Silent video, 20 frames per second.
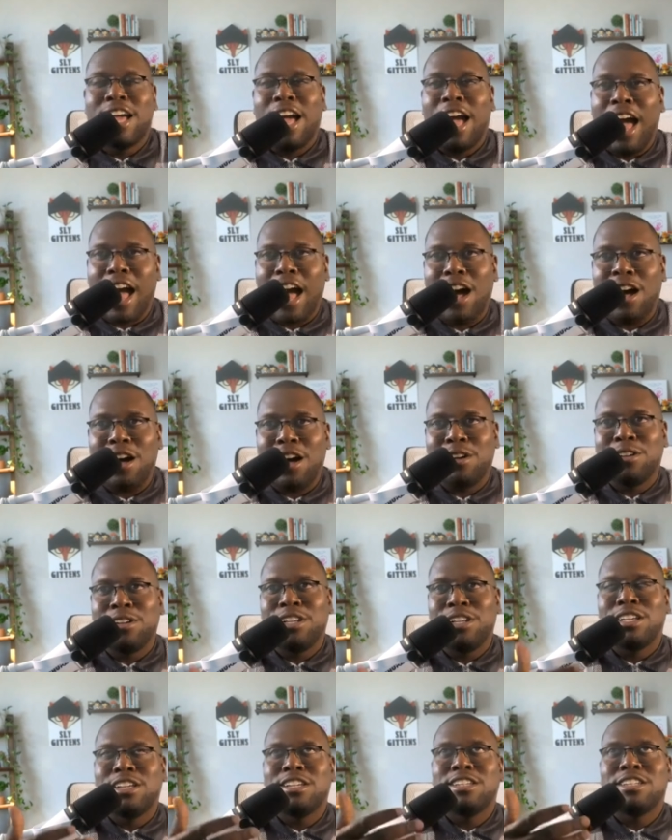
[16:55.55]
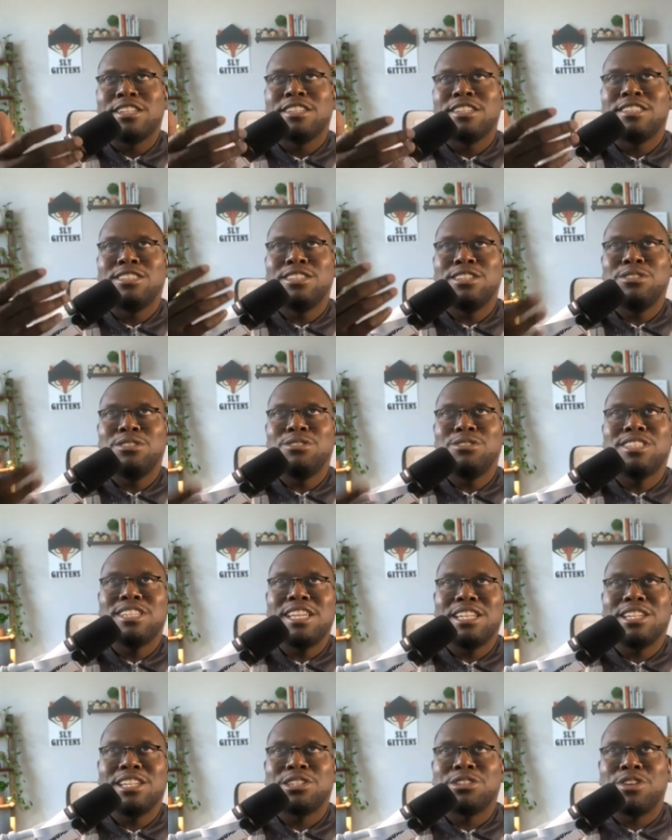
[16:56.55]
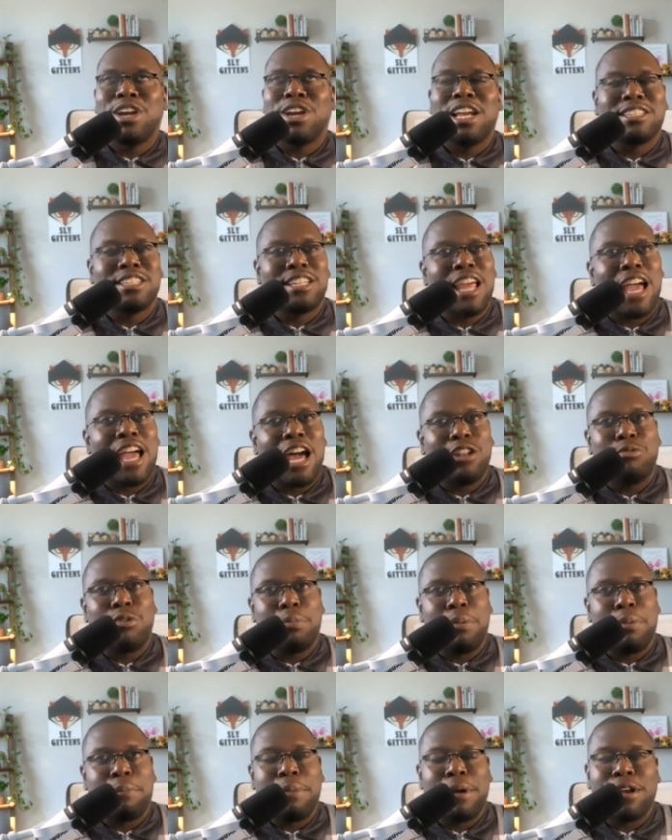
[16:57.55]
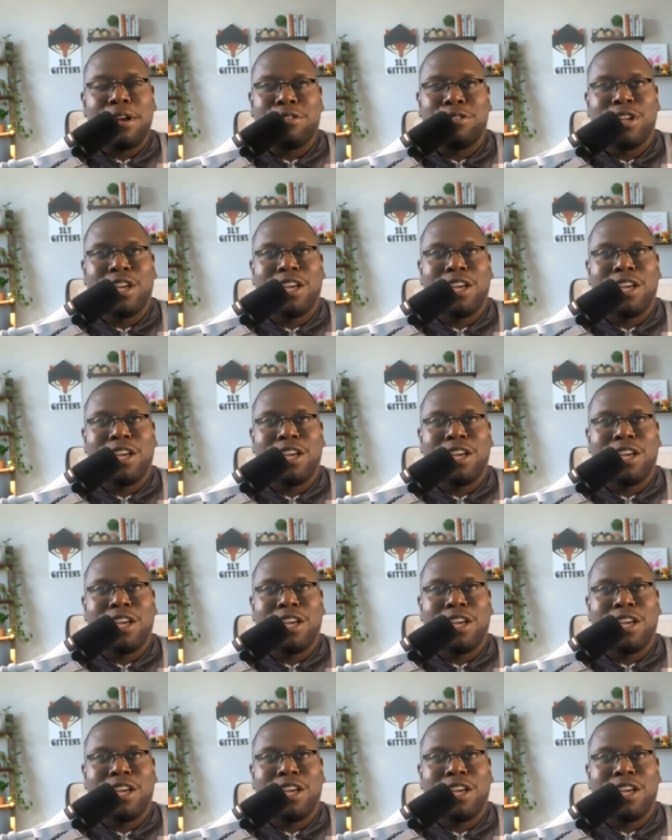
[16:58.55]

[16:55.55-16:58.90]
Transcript: How do you see the trends and how do we prepare for that?